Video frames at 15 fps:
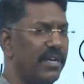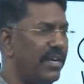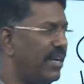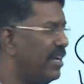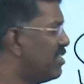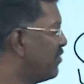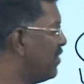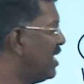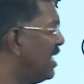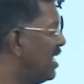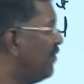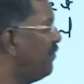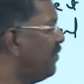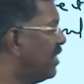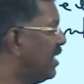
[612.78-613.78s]
it is very
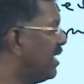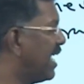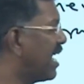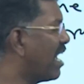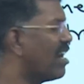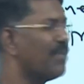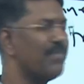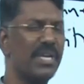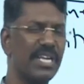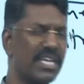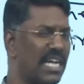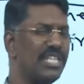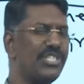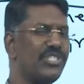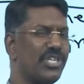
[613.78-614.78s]
difficult, economy and
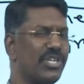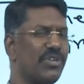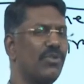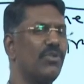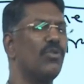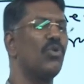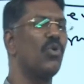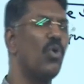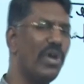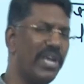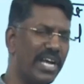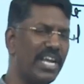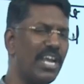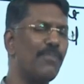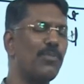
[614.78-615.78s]
culture,
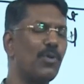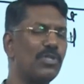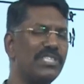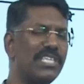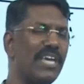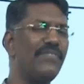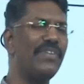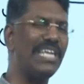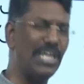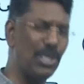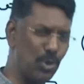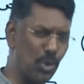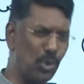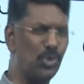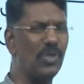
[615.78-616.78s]
going and approaching every
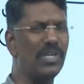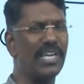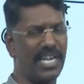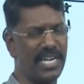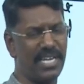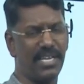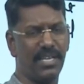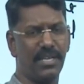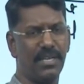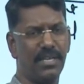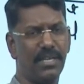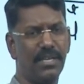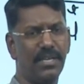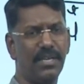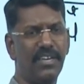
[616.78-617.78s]
individual country.
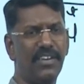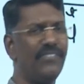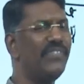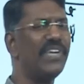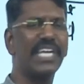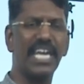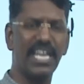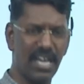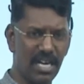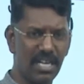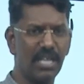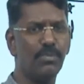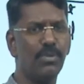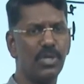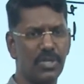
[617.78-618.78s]
We cannot
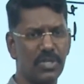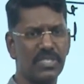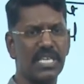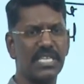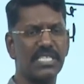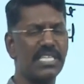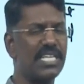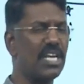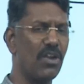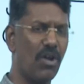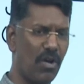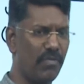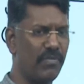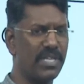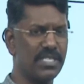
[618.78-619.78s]
able to succeed in
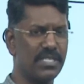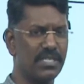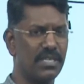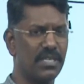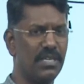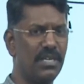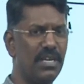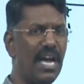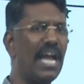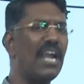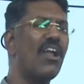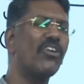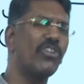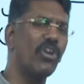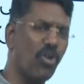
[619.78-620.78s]
all ways. A
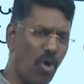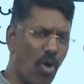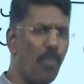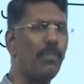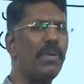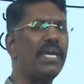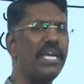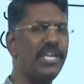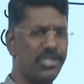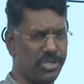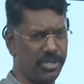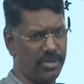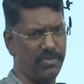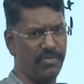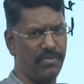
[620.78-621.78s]
lot of complication